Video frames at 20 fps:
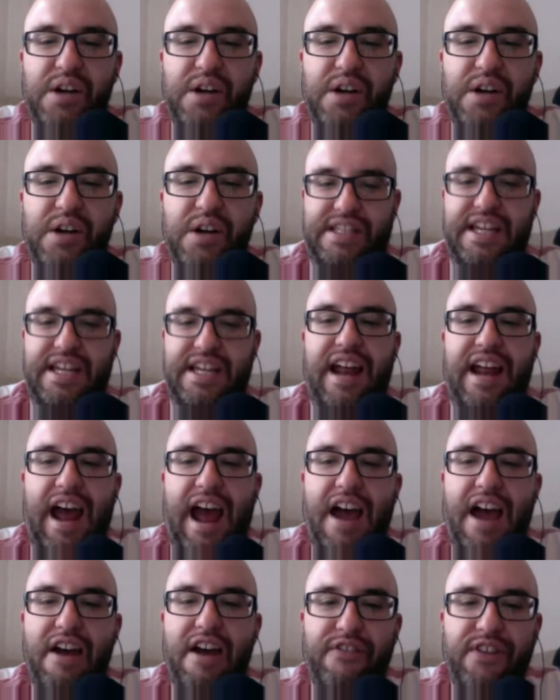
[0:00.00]
I agree with
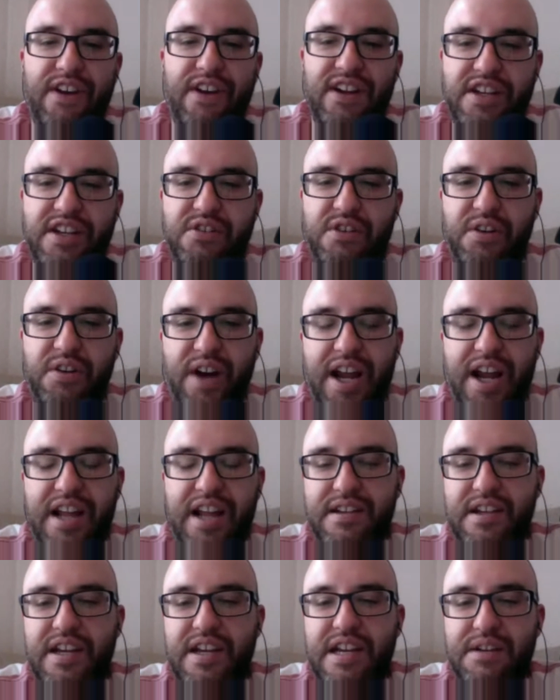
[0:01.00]
that. I feel like you
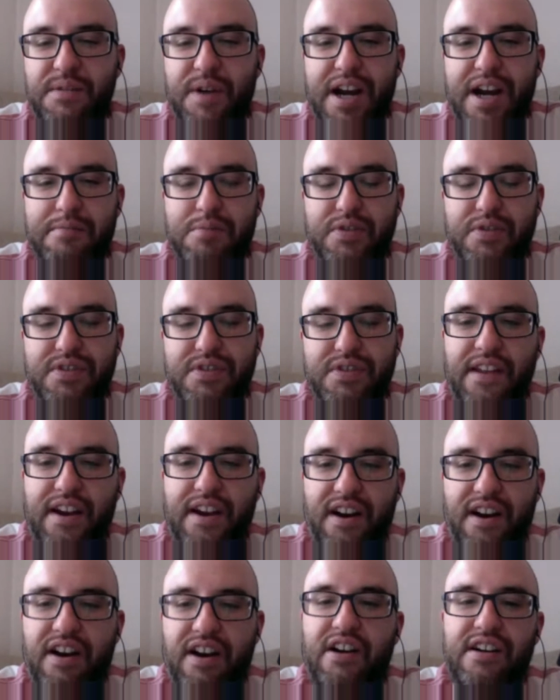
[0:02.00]
could writing a
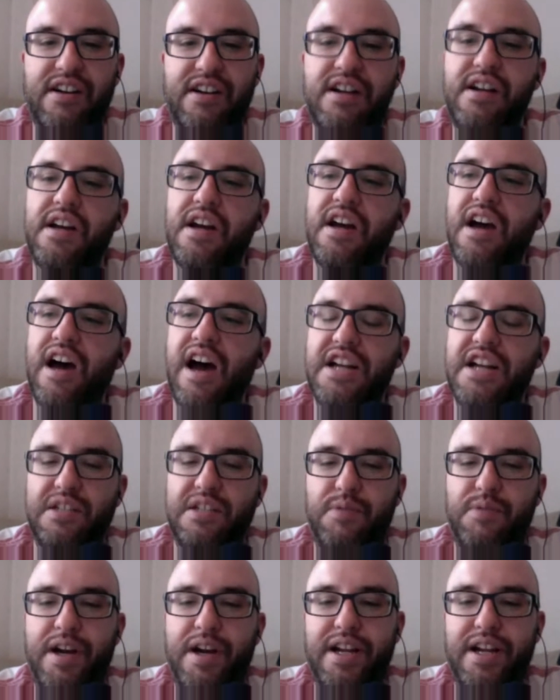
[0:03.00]
movie's not that hard.
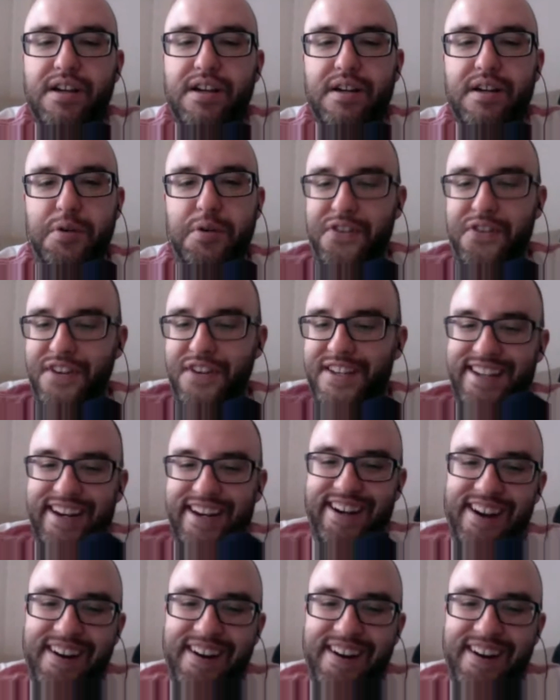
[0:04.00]
It's just writing a good movie.